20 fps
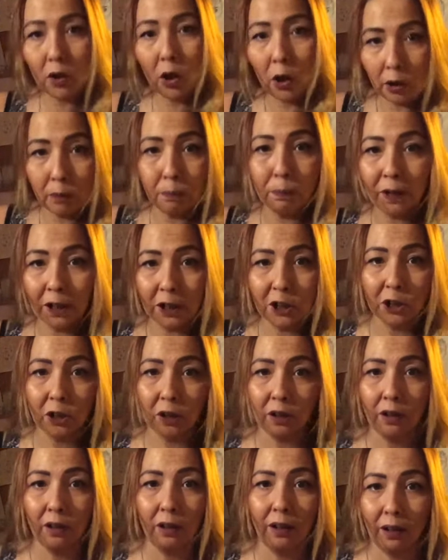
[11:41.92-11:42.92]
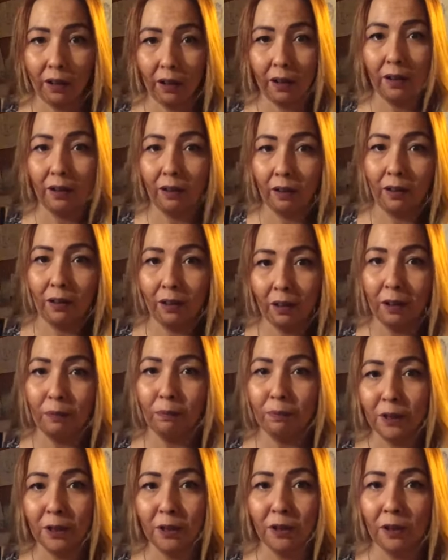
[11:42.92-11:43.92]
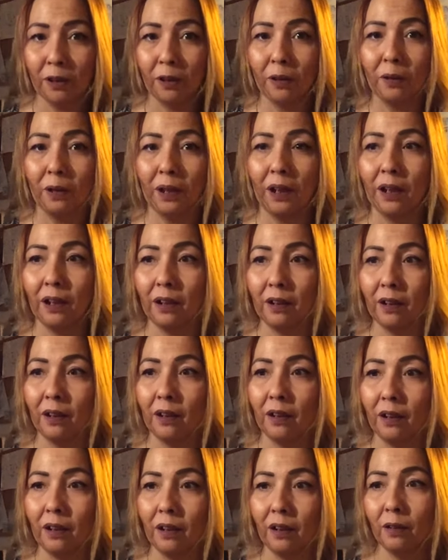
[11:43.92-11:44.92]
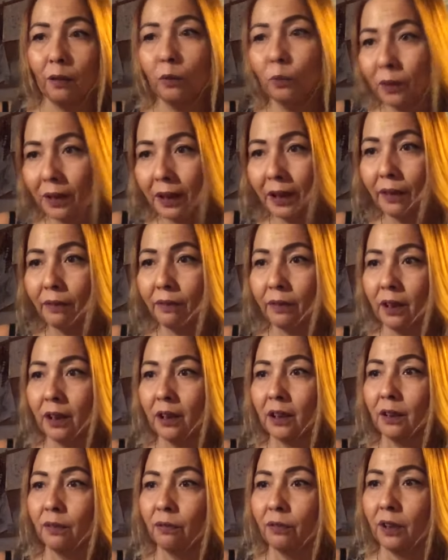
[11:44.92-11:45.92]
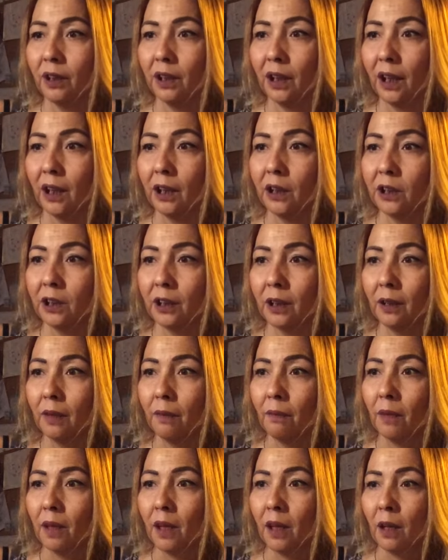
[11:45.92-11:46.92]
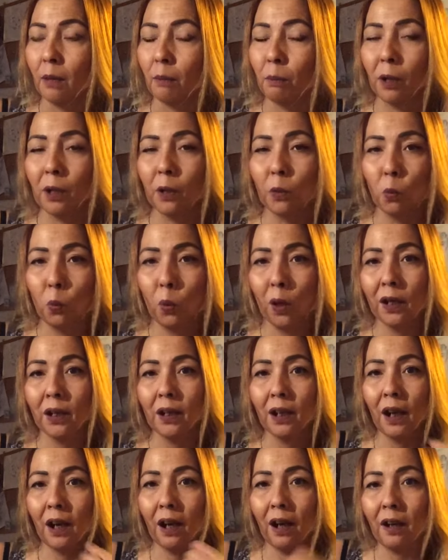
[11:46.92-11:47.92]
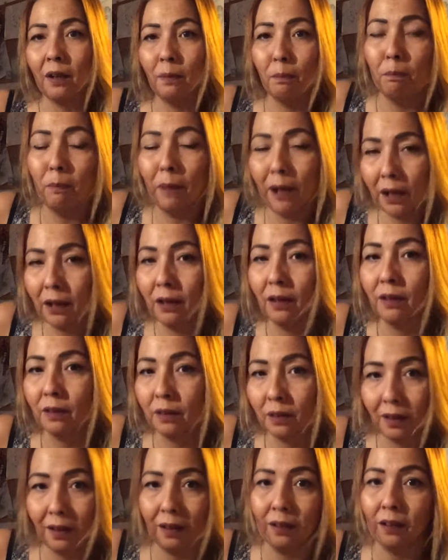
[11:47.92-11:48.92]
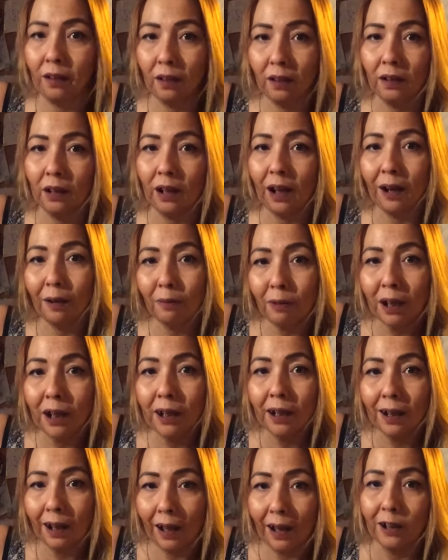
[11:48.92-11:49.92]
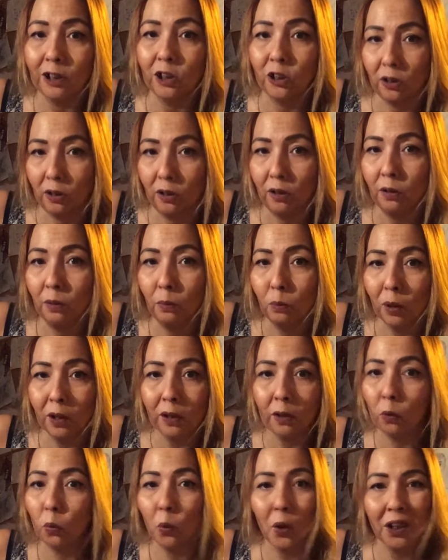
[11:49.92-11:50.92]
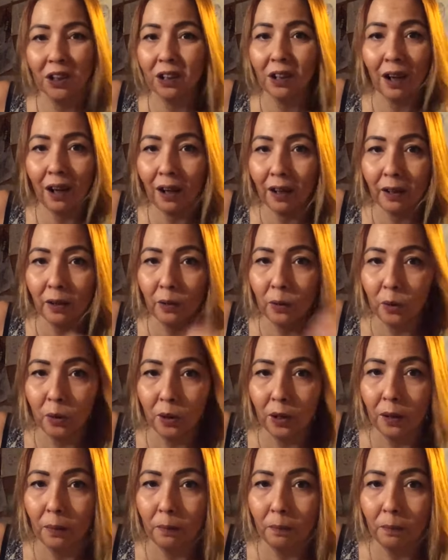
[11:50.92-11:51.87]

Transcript: on picture, you know, and we live in a different age. But what are men thinking? I really like to know. What are you,